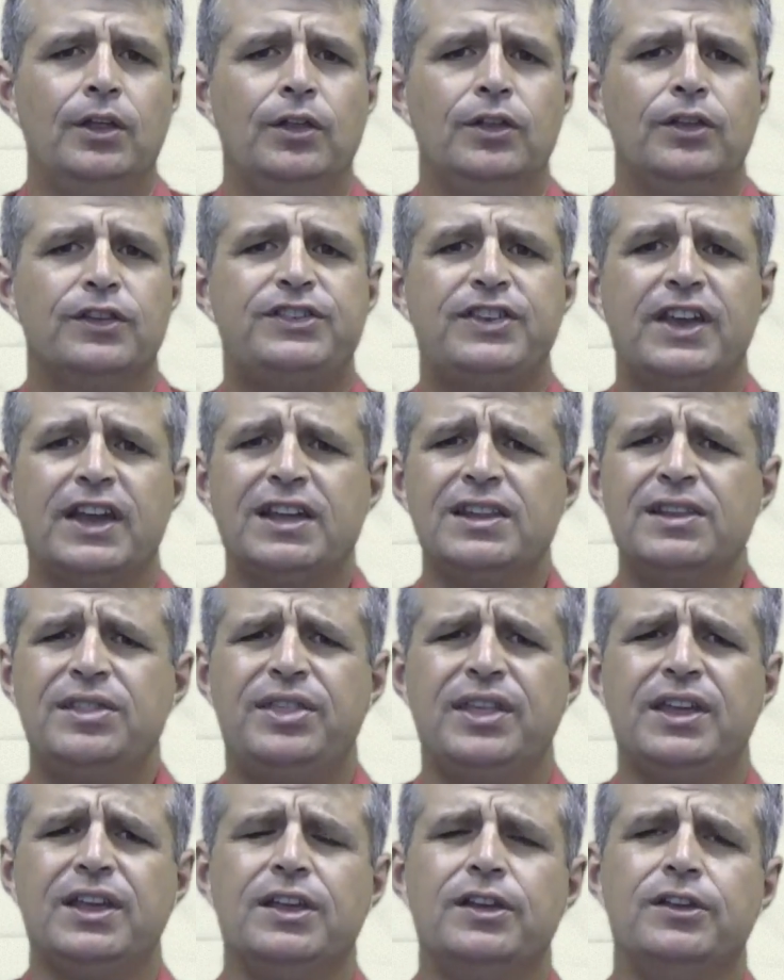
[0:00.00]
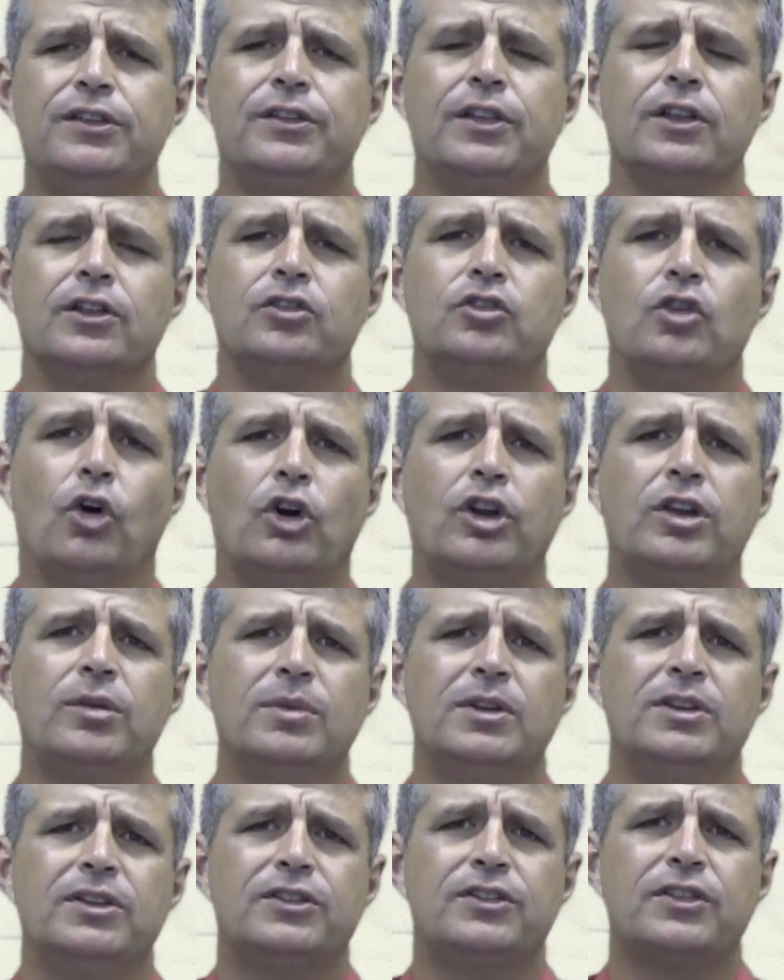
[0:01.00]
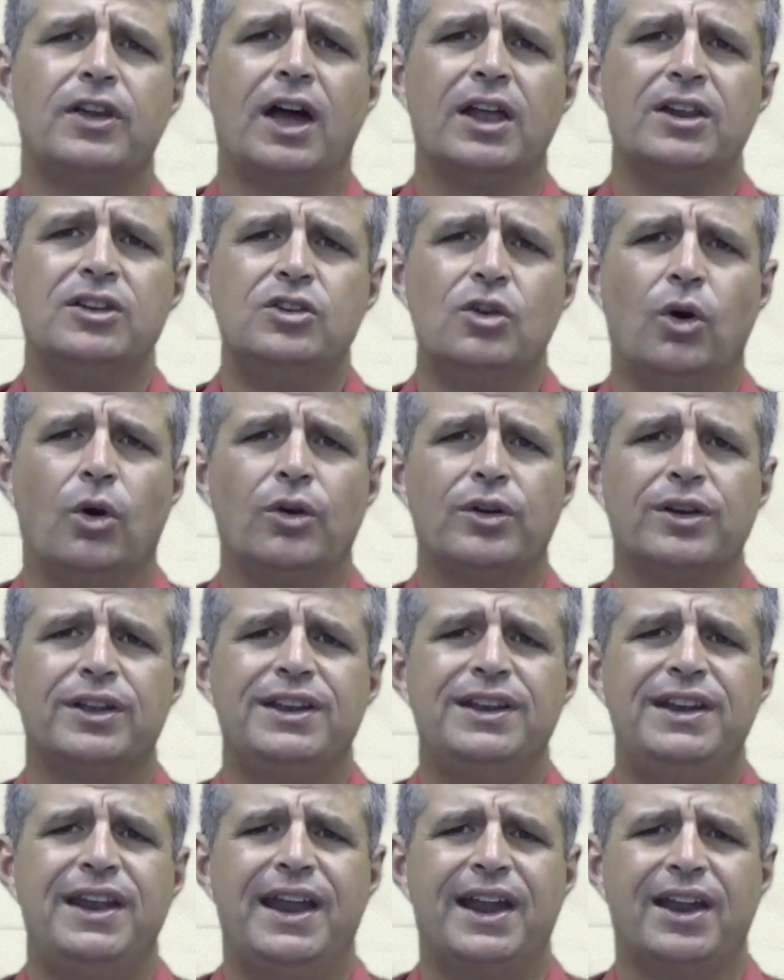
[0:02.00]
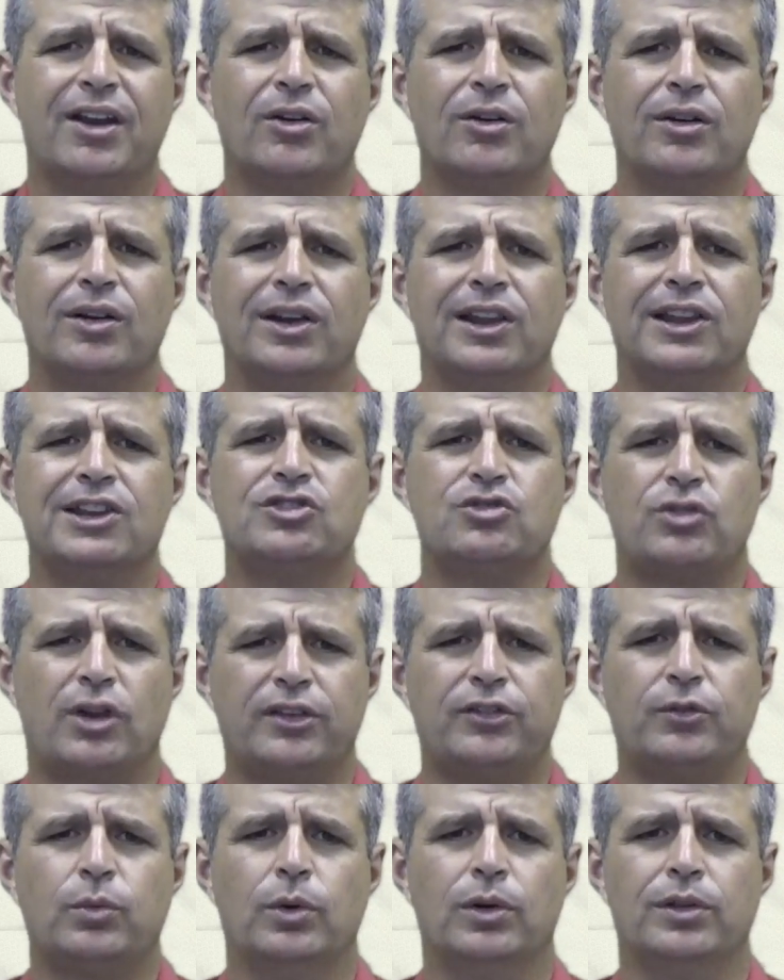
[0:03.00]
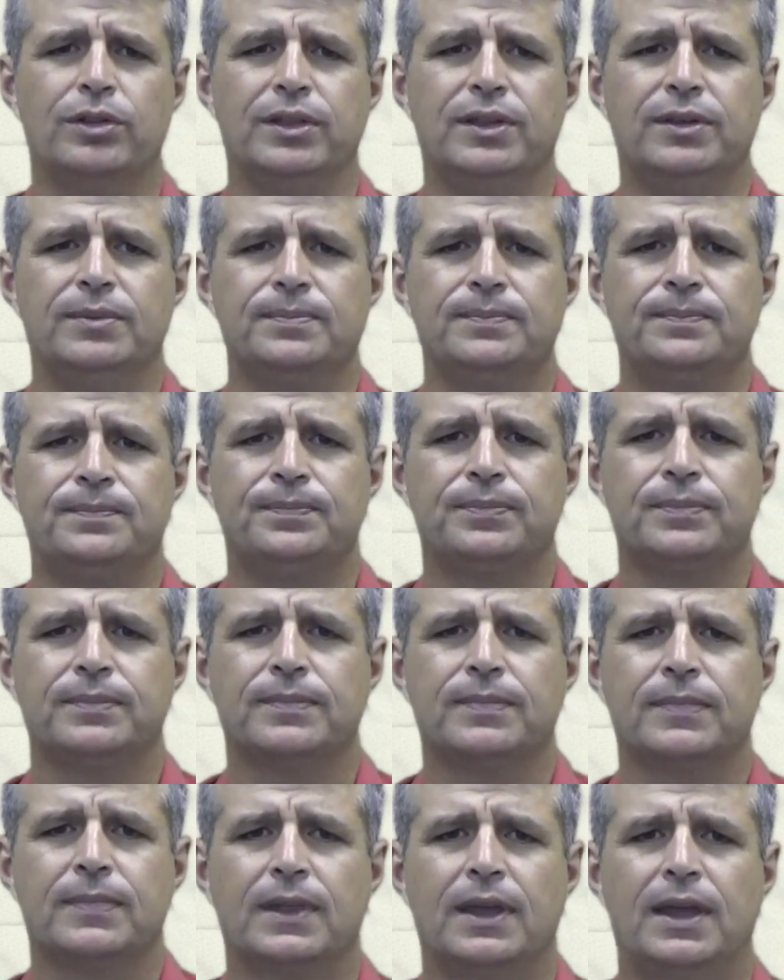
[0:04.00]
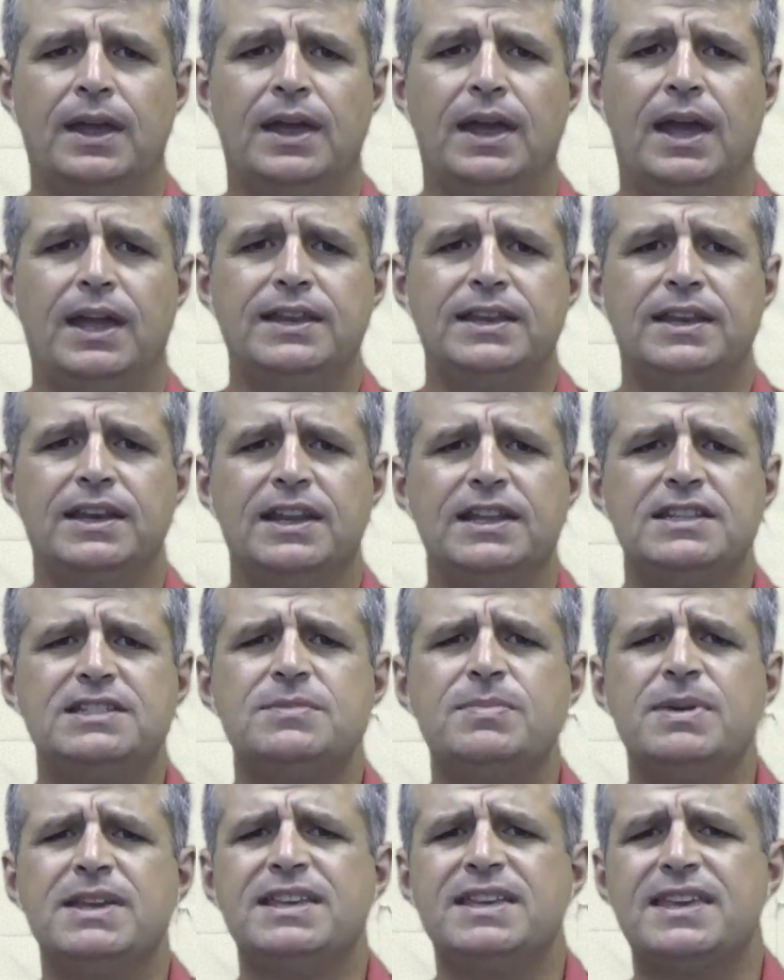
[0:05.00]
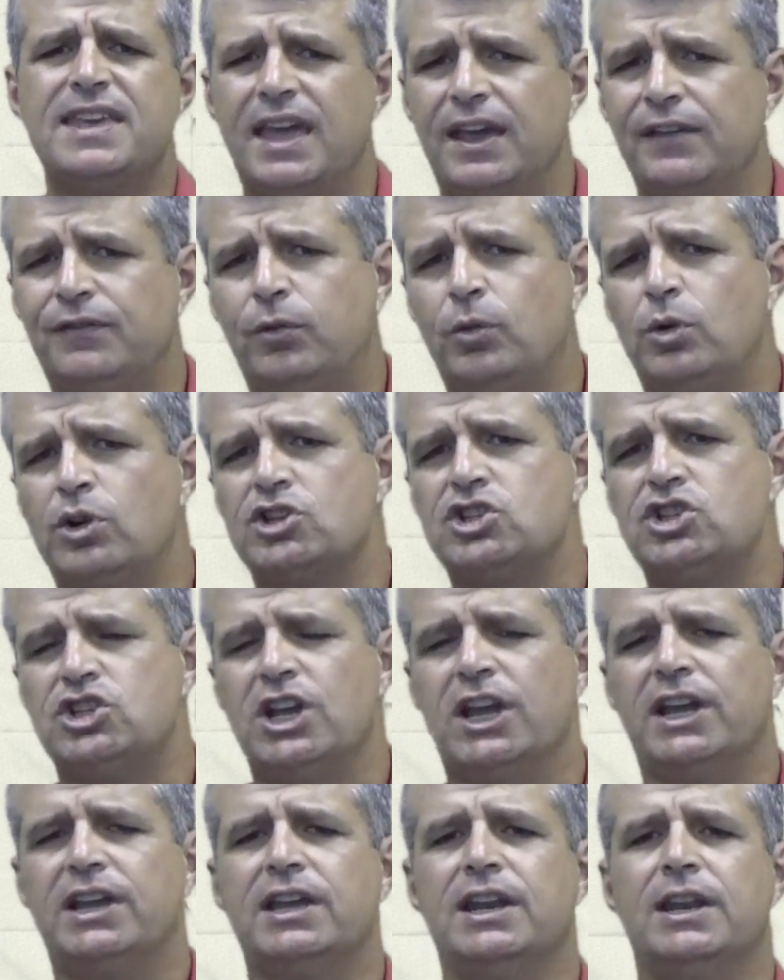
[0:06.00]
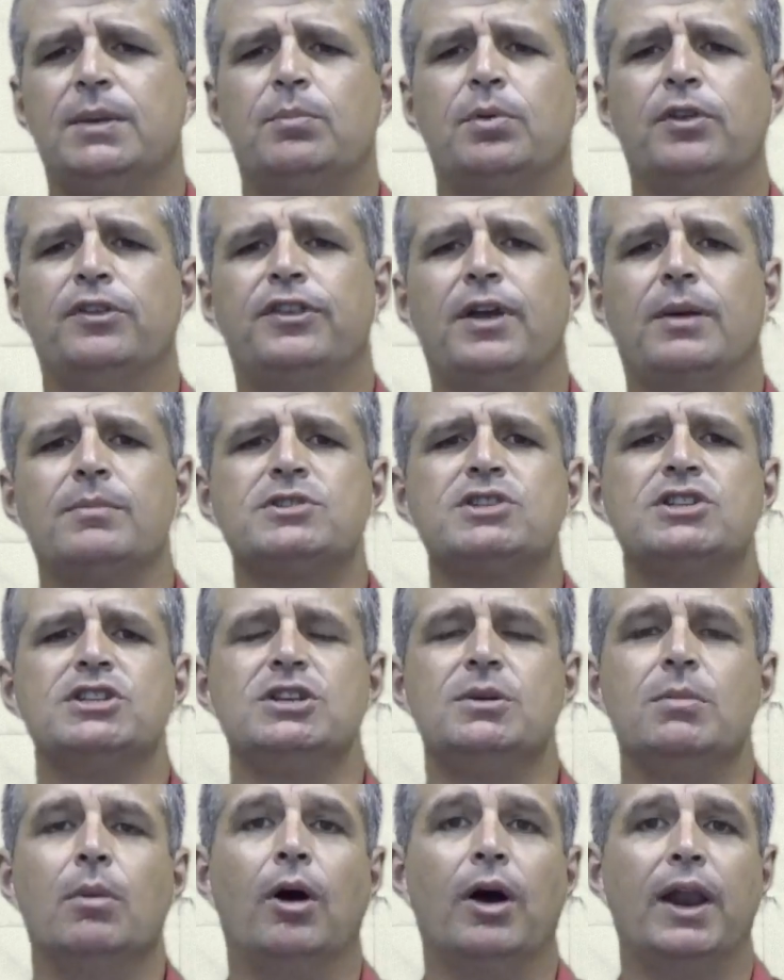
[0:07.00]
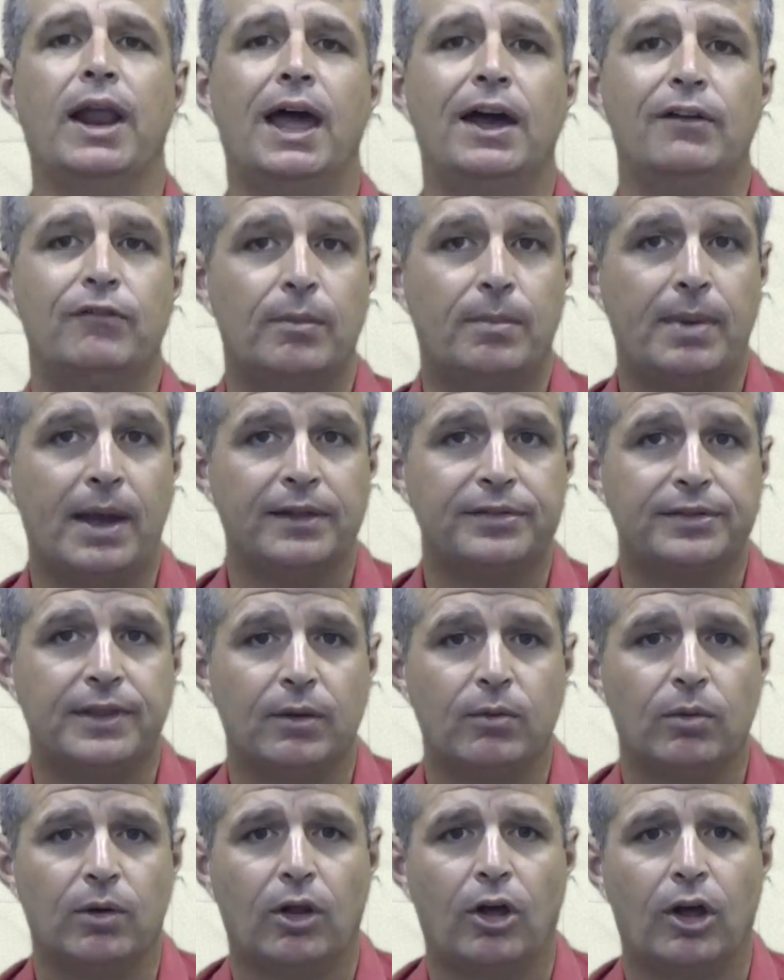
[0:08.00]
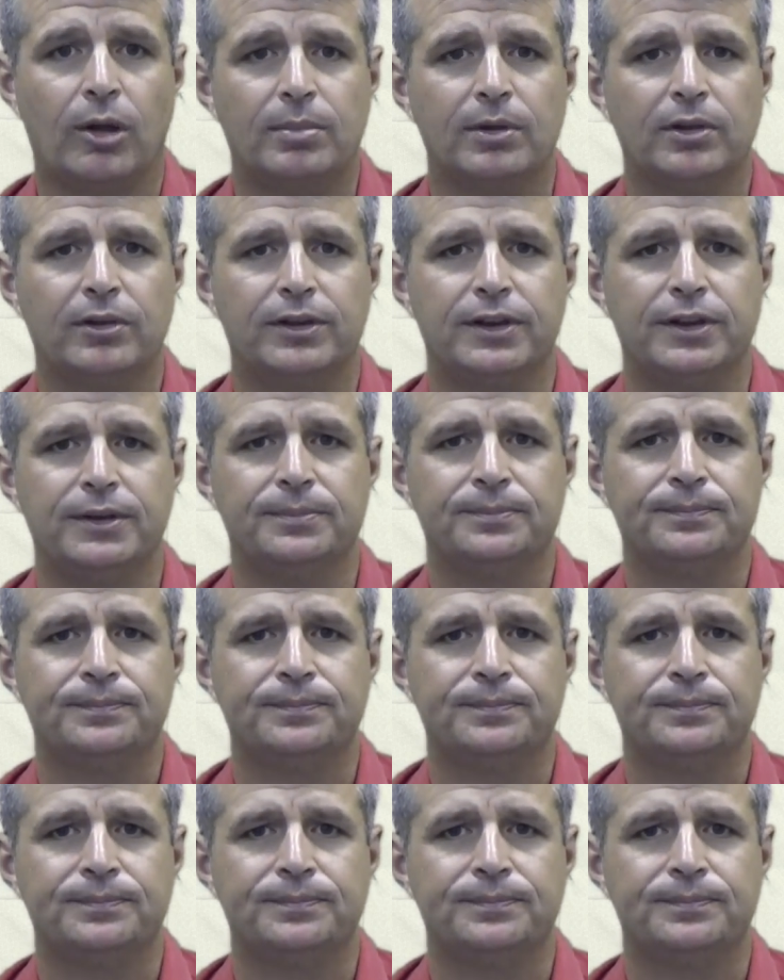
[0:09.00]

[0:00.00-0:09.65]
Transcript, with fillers: The second thing is that documents are not inherently trustworthy, and you need to be careful to check any presumption you might have about their reliability.